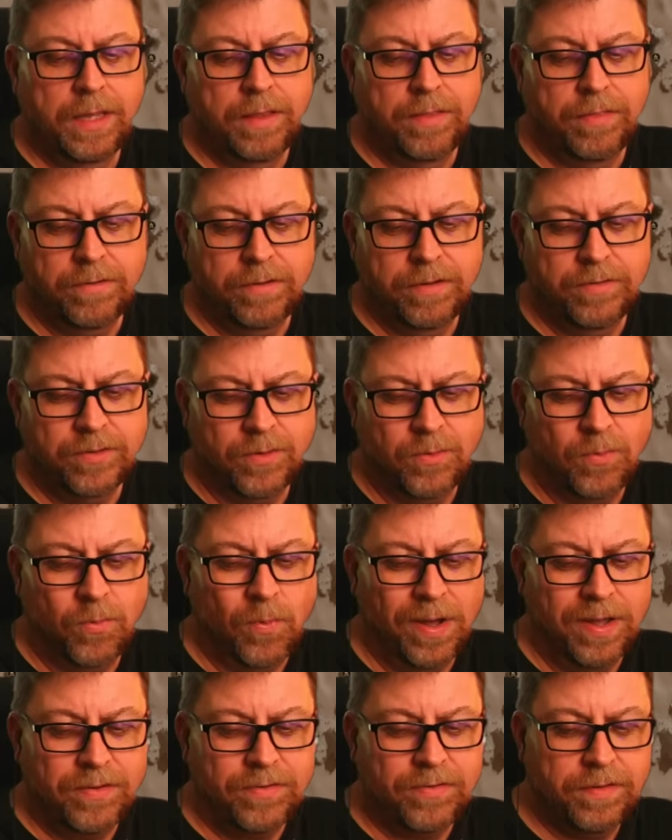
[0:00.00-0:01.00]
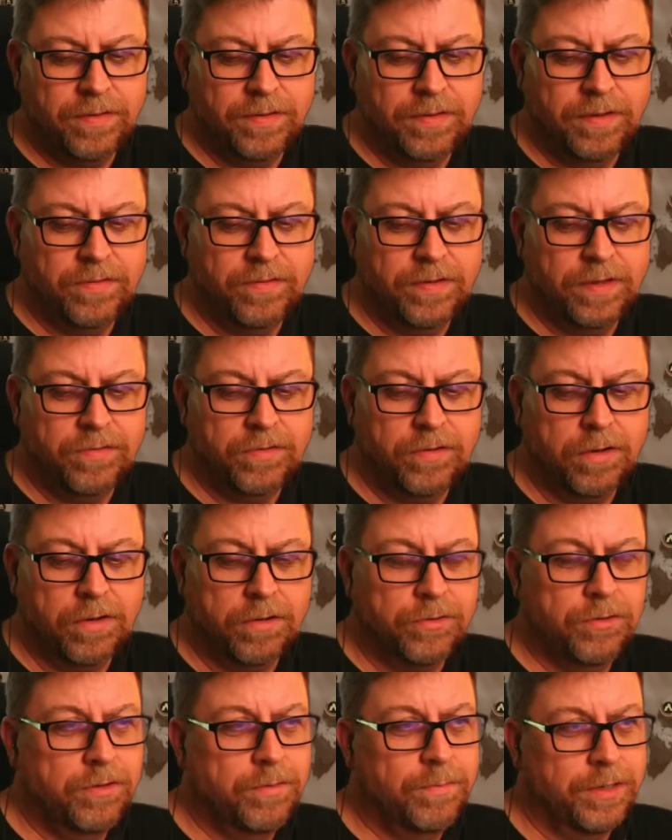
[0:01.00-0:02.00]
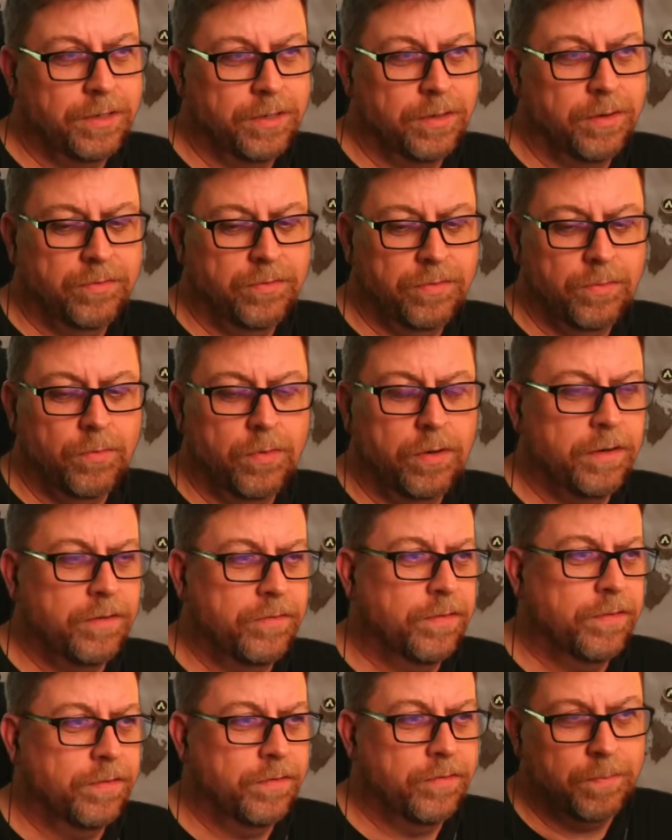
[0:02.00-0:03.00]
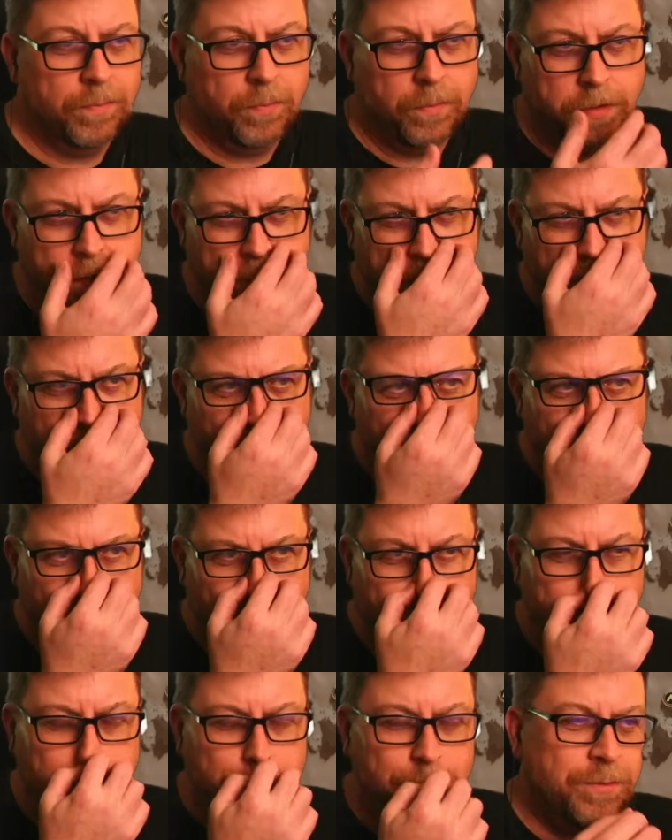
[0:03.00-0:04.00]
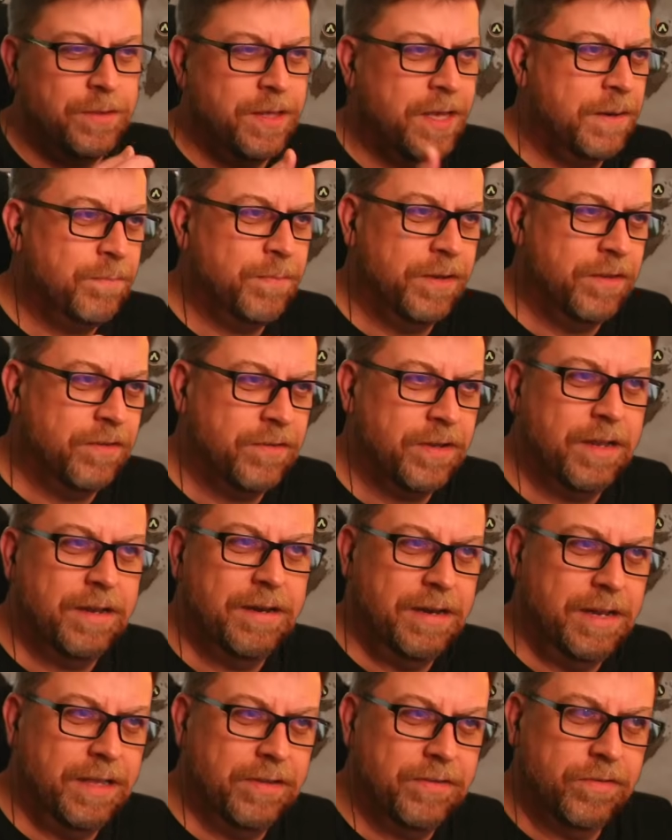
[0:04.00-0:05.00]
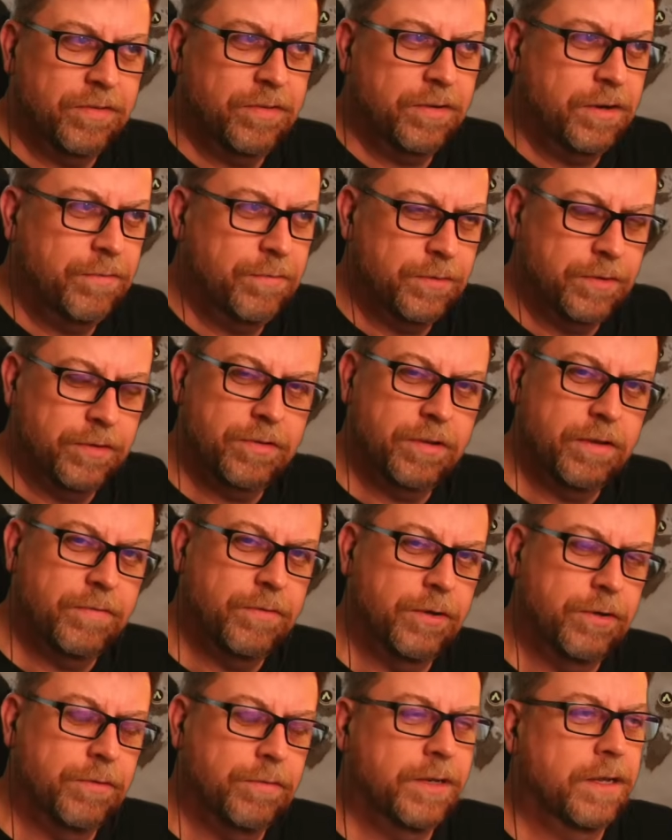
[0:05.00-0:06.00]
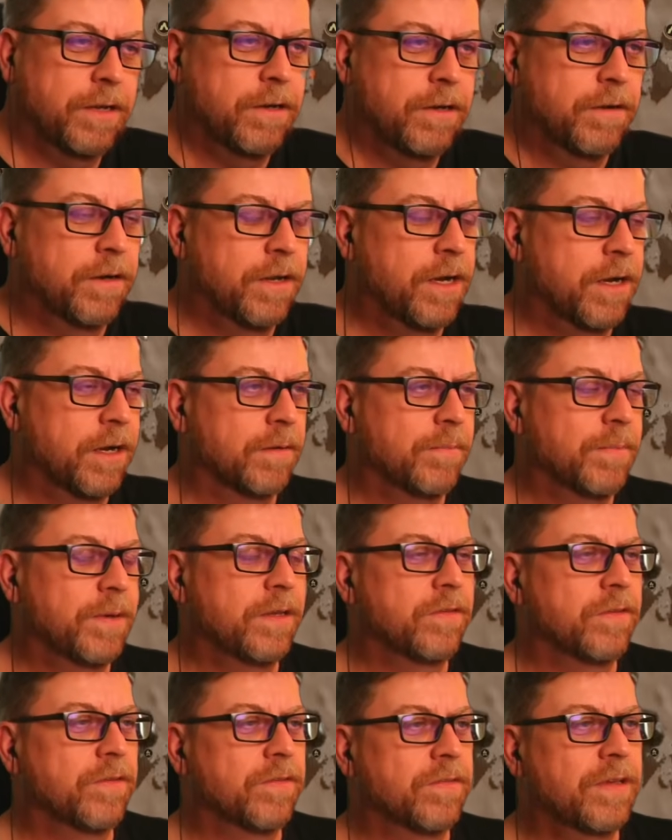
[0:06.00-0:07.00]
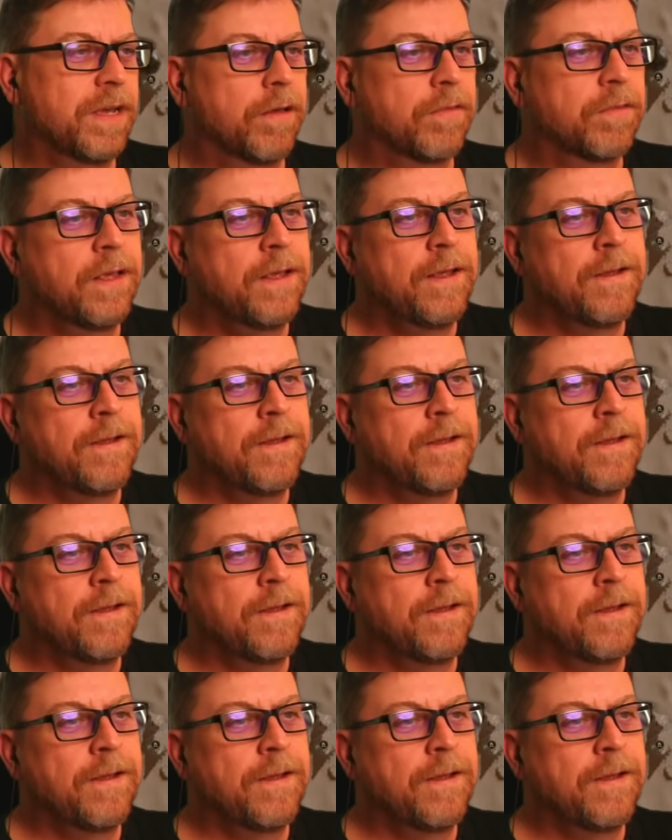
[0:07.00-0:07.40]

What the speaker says: There is a quest that says talk to him and go somewhere. And so there's a point in time where you want to do that, but it's not necessary for the stuff you're doing down here in HAGGA Basin South.